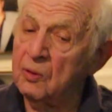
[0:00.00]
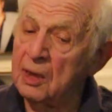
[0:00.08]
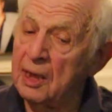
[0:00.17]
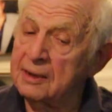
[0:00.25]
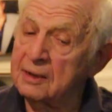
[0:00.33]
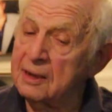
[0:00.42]
were
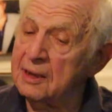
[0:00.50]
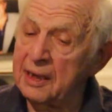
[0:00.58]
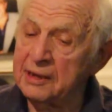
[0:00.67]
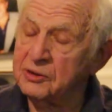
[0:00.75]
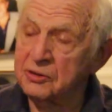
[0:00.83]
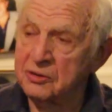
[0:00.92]
not the
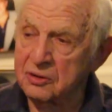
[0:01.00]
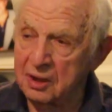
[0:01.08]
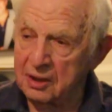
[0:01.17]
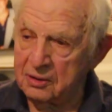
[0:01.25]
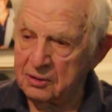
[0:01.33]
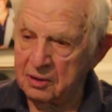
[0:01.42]
nicest
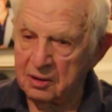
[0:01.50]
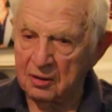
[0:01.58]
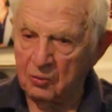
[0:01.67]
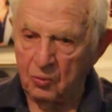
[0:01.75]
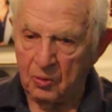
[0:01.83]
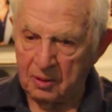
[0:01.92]
kids in
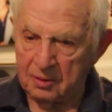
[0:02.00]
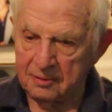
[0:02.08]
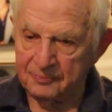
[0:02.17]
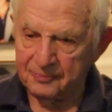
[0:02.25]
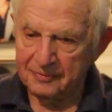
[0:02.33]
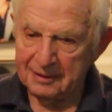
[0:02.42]
the world.